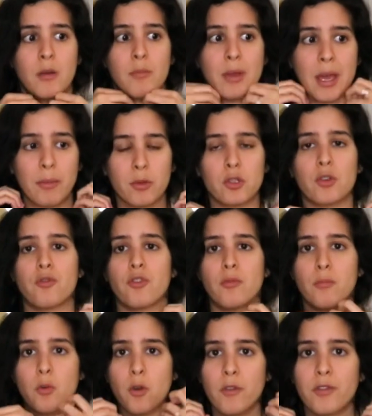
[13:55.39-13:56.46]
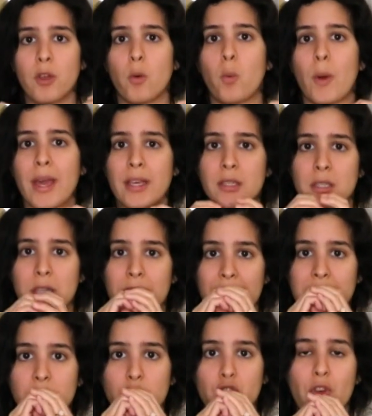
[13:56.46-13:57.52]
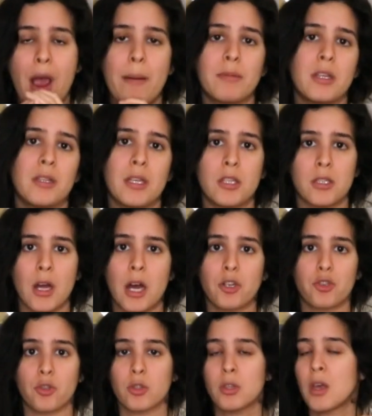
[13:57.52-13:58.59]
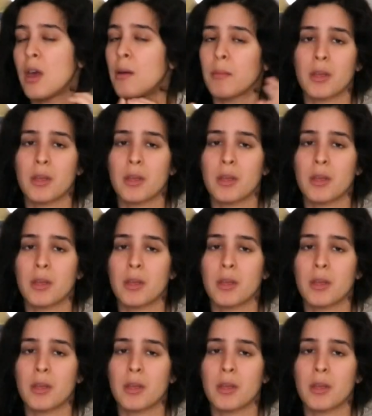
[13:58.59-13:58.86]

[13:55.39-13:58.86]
be able to remove the waste that's trapped in these nodules,